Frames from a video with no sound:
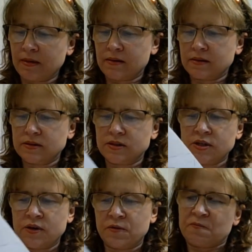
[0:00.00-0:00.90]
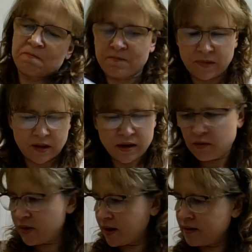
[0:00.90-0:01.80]
So
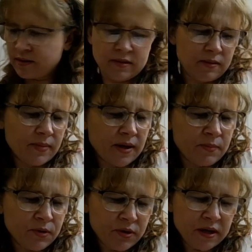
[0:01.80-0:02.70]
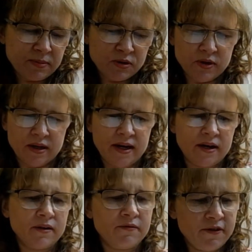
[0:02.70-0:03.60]
anyway, but I blew it up to
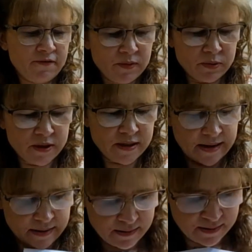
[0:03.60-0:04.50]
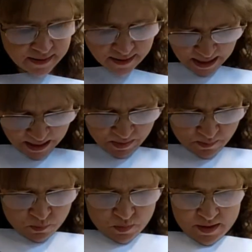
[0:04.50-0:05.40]
150% and then came
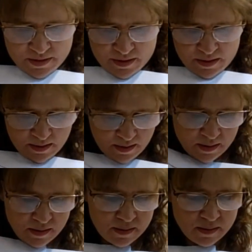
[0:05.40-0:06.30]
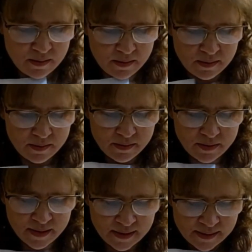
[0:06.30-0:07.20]
up with
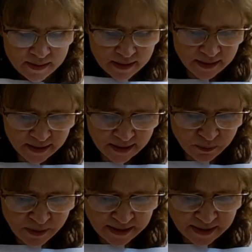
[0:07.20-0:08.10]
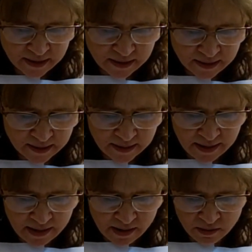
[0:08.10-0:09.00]
this, and this is basically
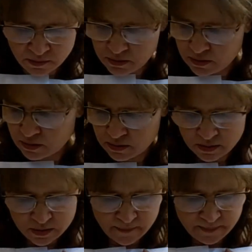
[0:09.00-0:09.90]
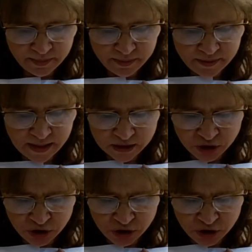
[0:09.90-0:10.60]
how that shoe